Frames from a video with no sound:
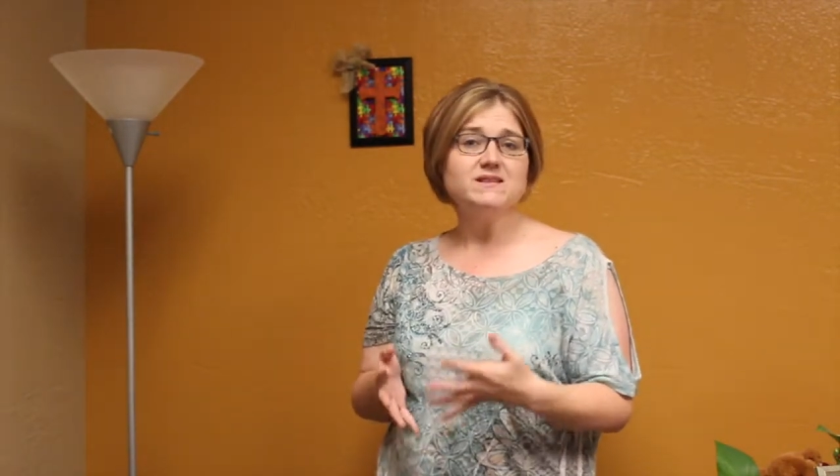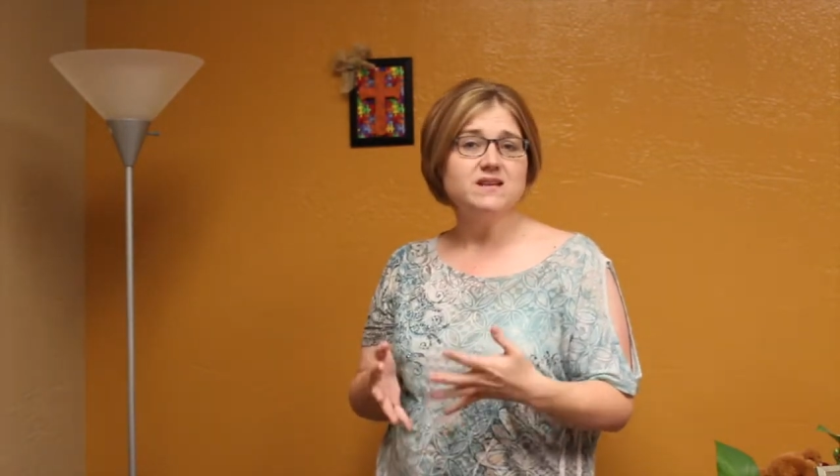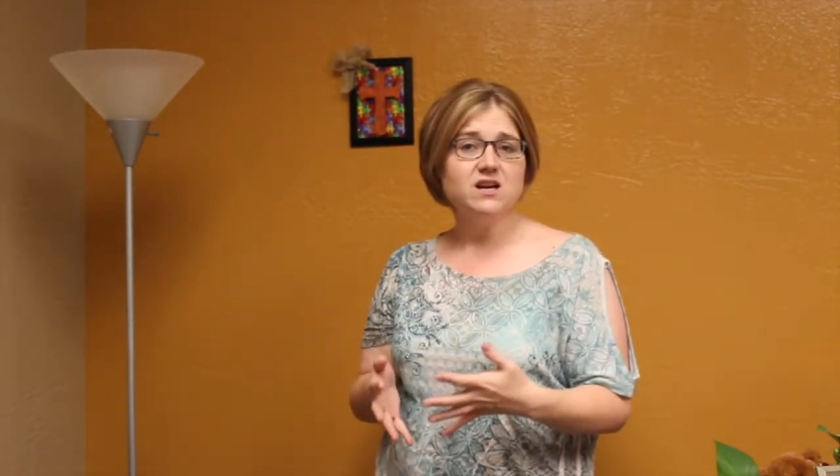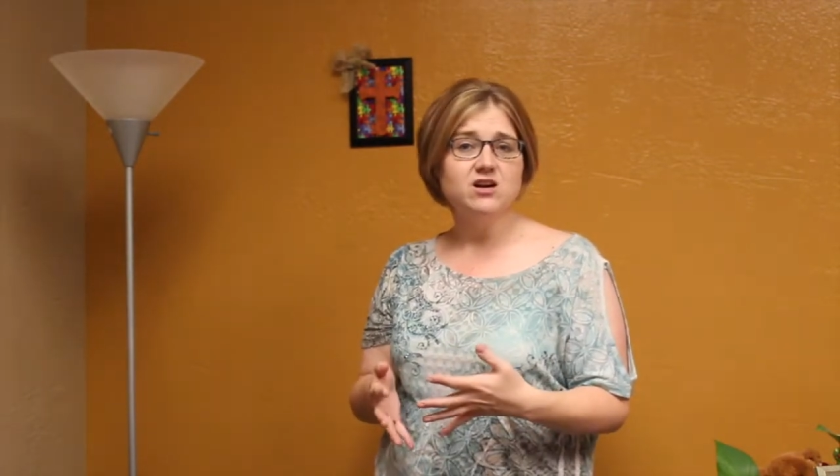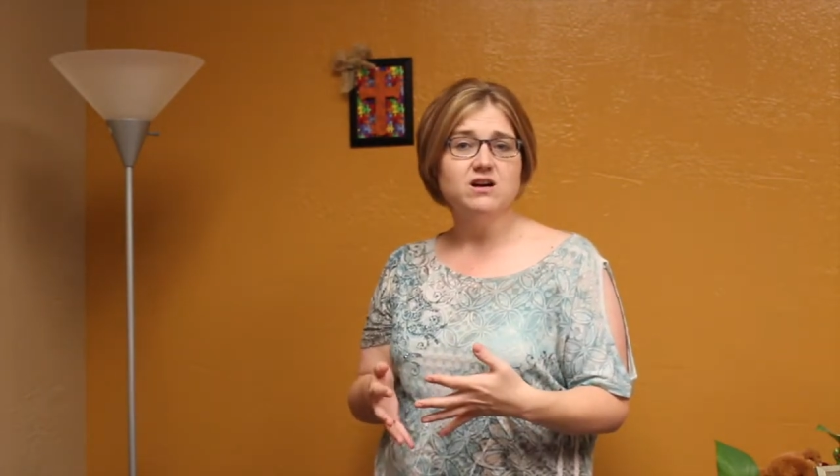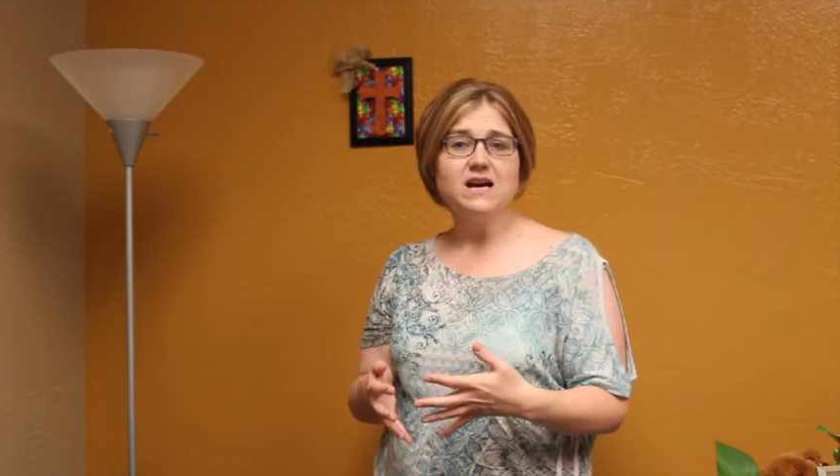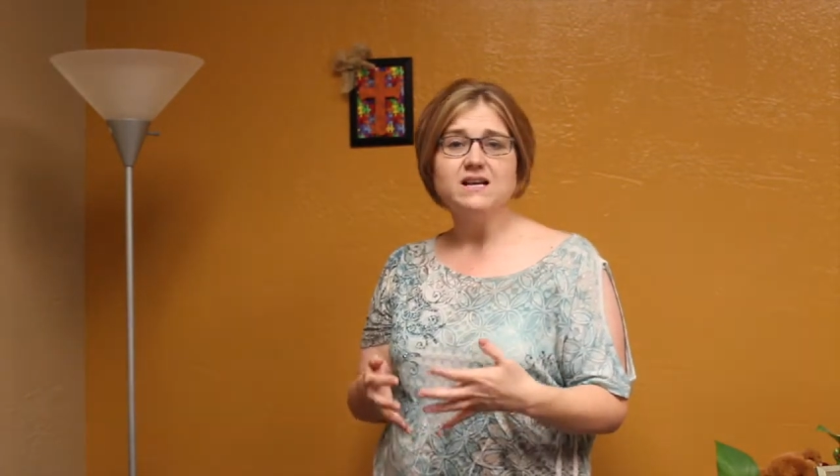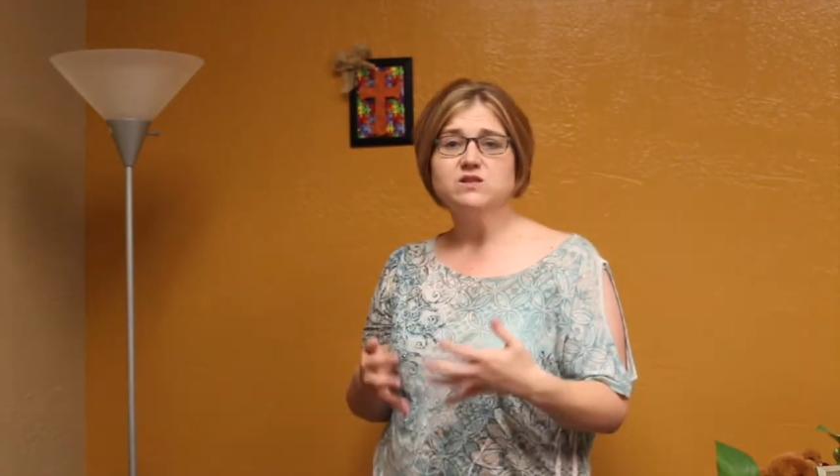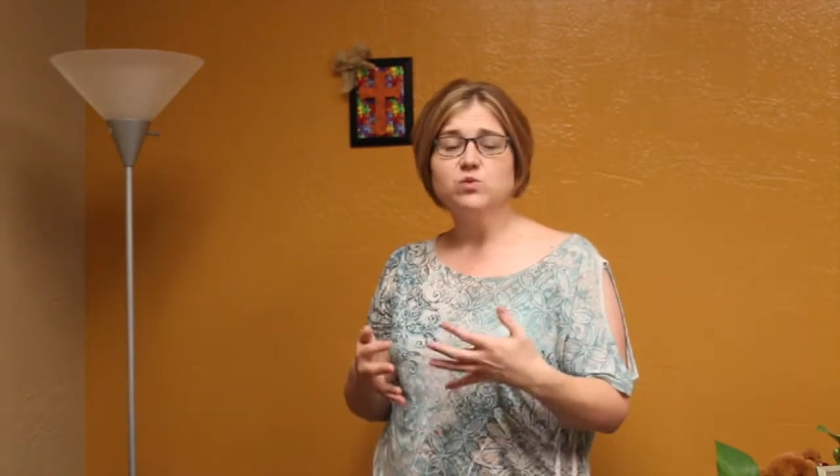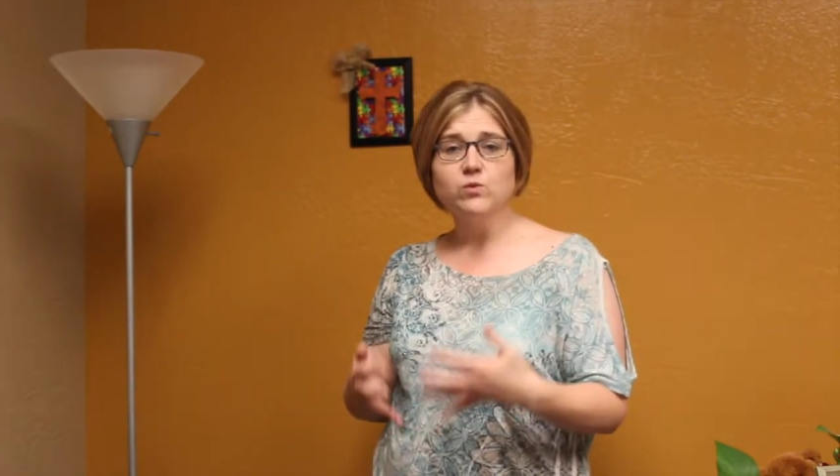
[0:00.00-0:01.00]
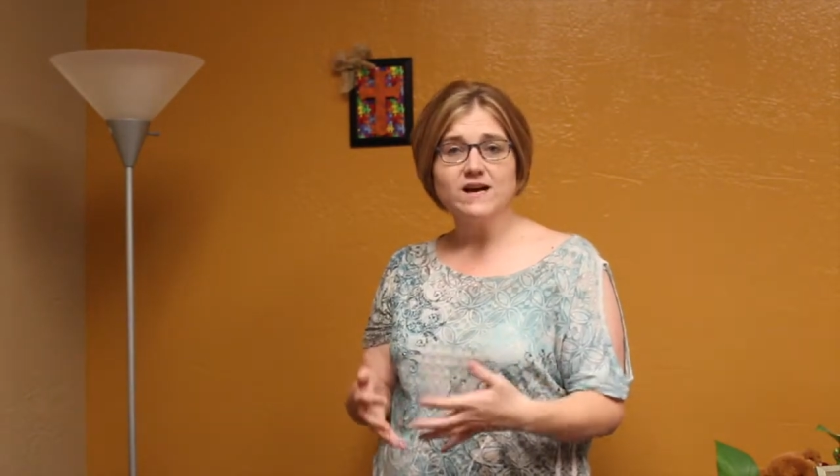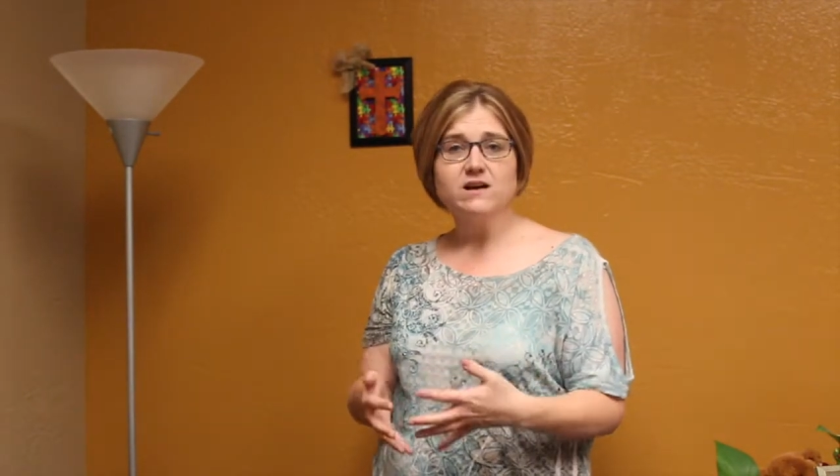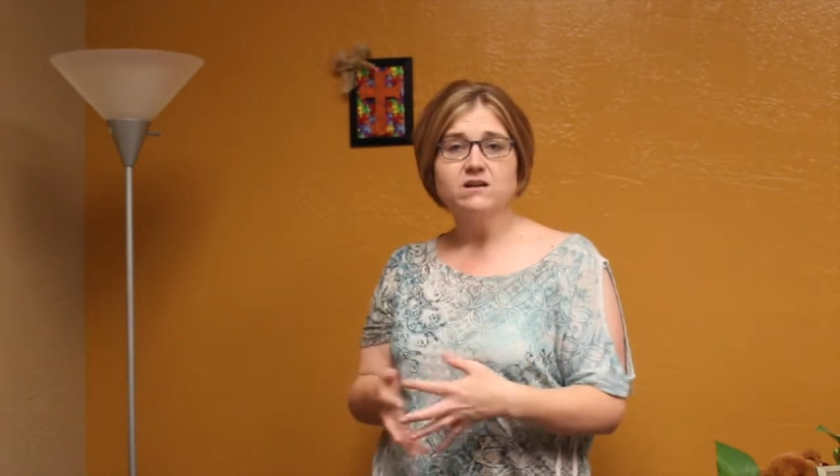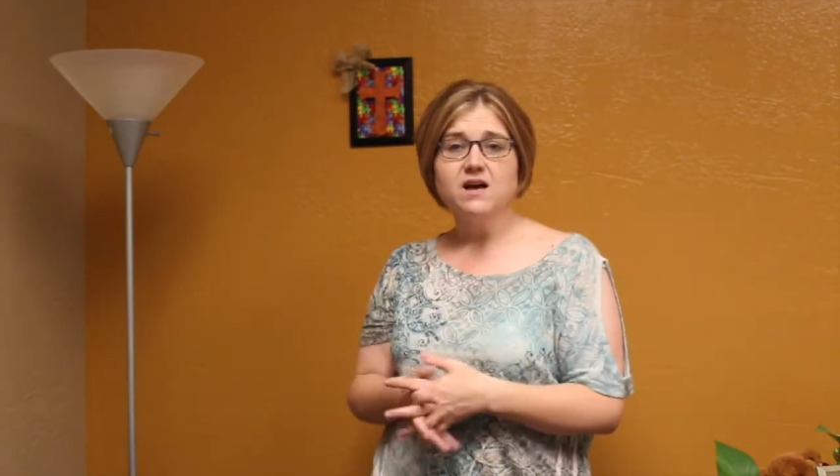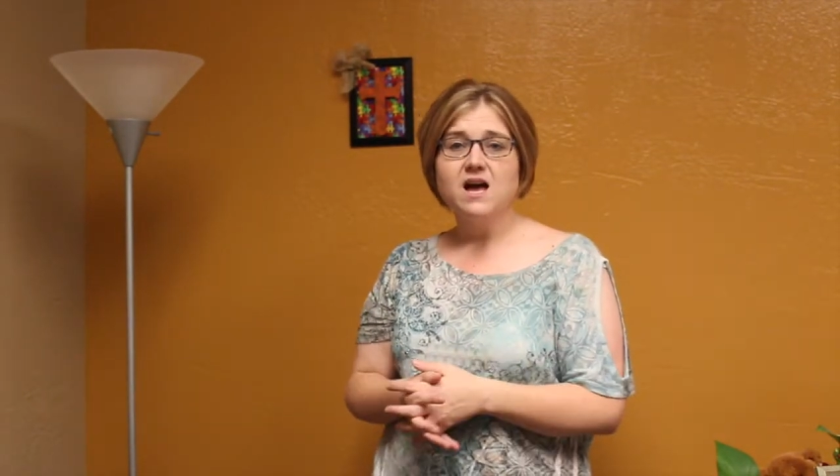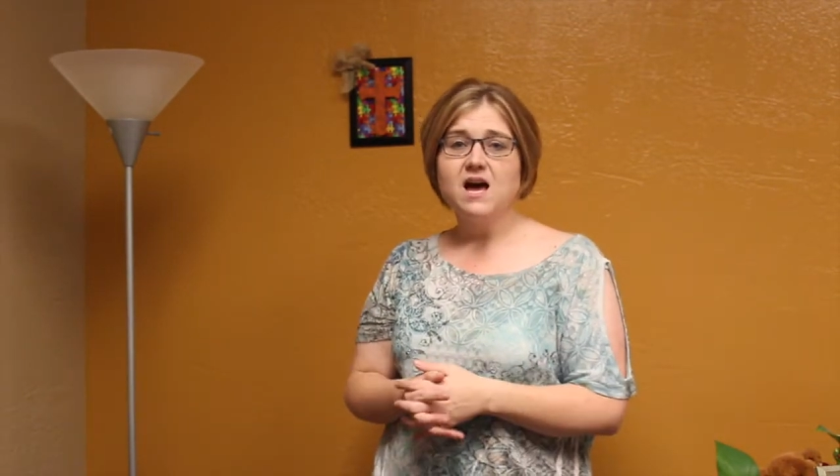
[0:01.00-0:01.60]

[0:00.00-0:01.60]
that's here and it's real.